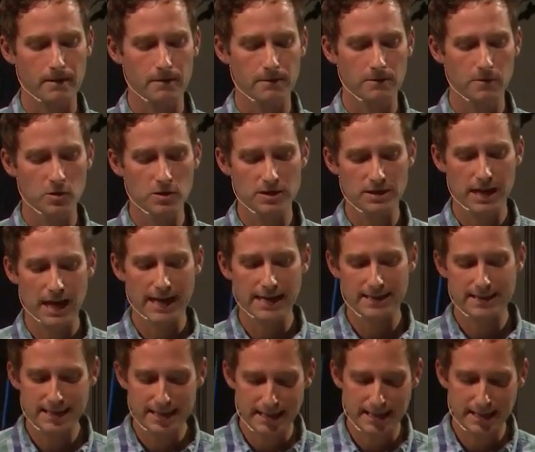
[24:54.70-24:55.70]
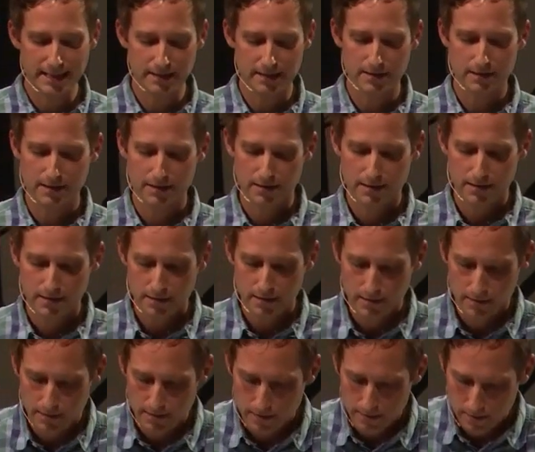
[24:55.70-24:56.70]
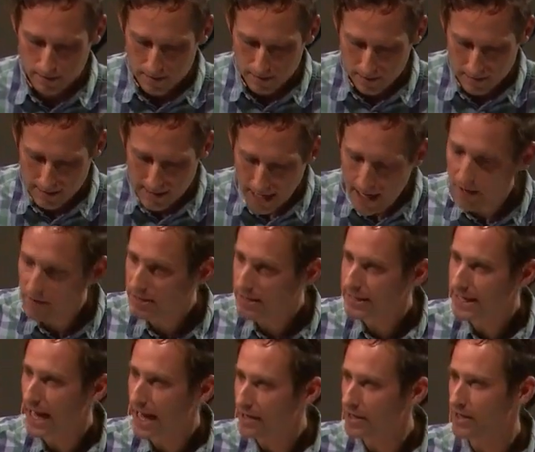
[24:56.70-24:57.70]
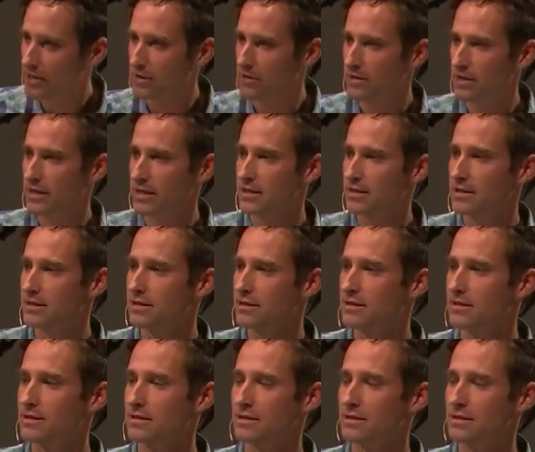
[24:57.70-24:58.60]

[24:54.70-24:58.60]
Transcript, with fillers: Verse 19 tells us how to do this.